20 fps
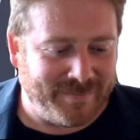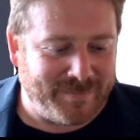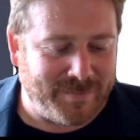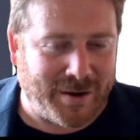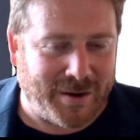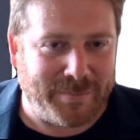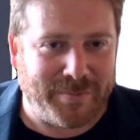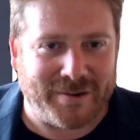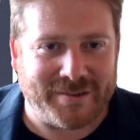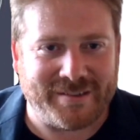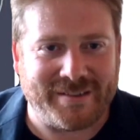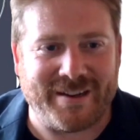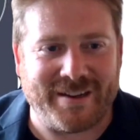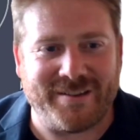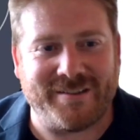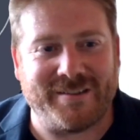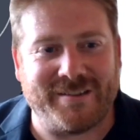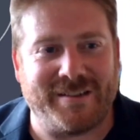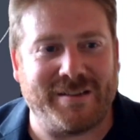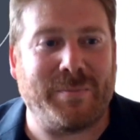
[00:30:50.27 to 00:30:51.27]
my
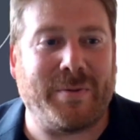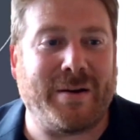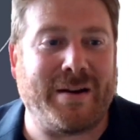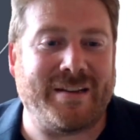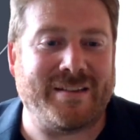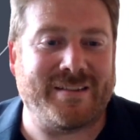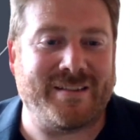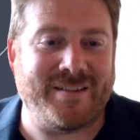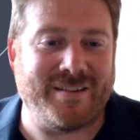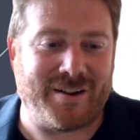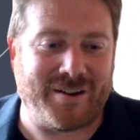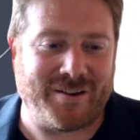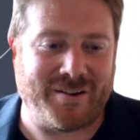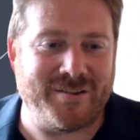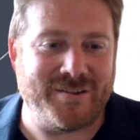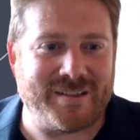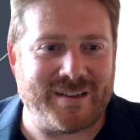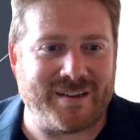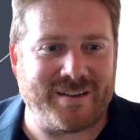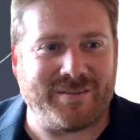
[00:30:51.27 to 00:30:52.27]
presentations in the past
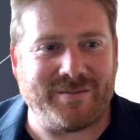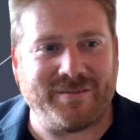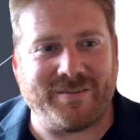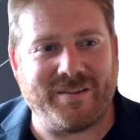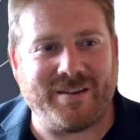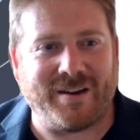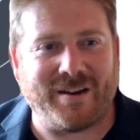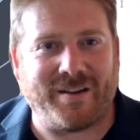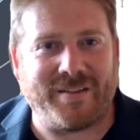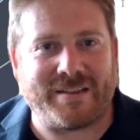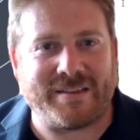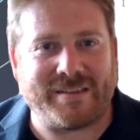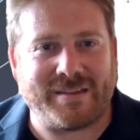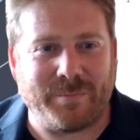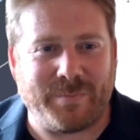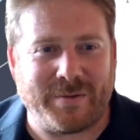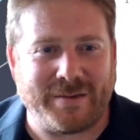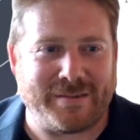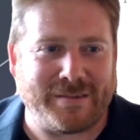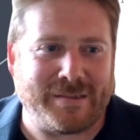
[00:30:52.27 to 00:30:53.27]
knows that, that's the
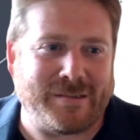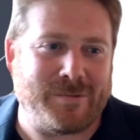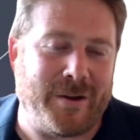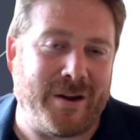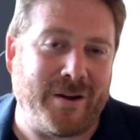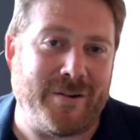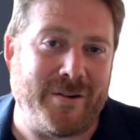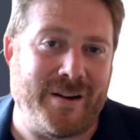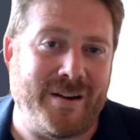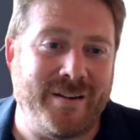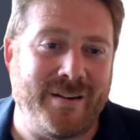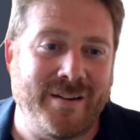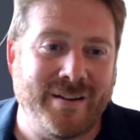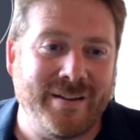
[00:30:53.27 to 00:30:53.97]
business we're in.